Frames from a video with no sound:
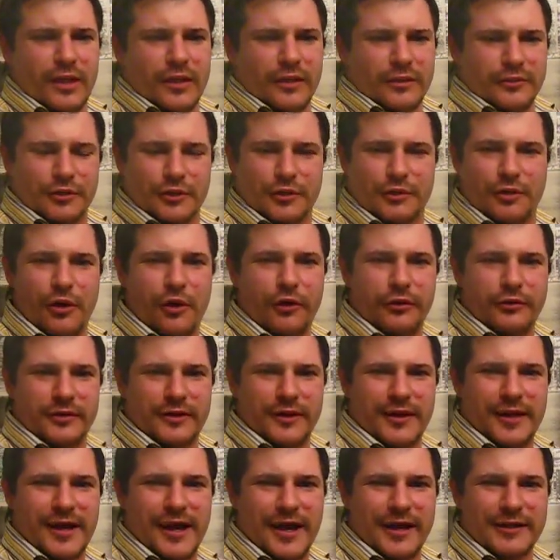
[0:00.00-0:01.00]
To quote
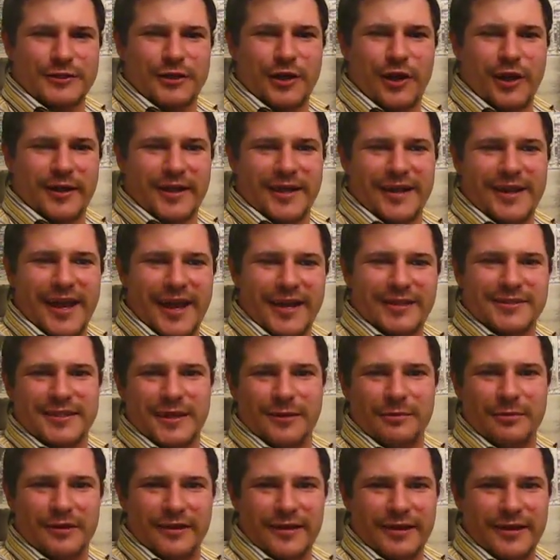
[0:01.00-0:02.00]
the Talking Heads, I
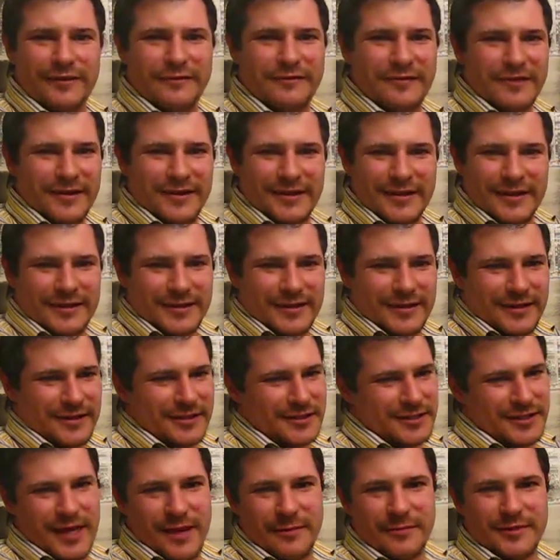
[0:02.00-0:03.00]
believe, the
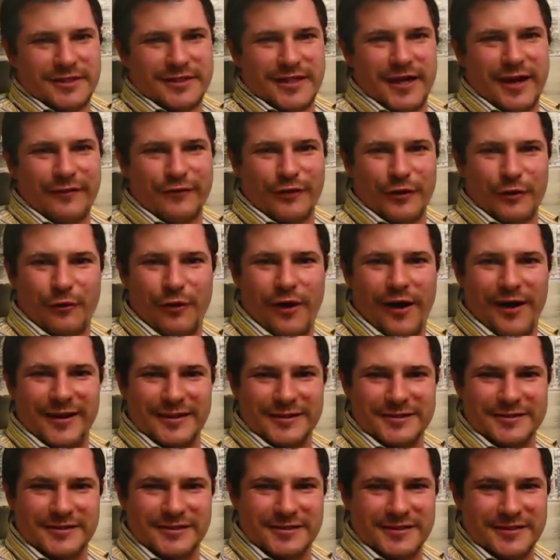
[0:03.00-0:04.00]
same as it ever
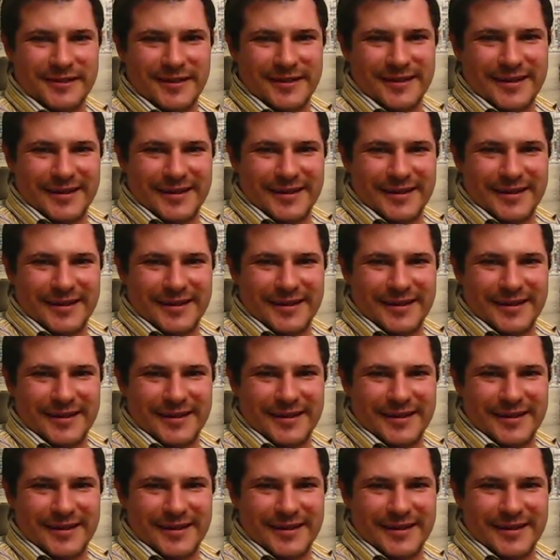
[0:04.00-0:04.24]
was.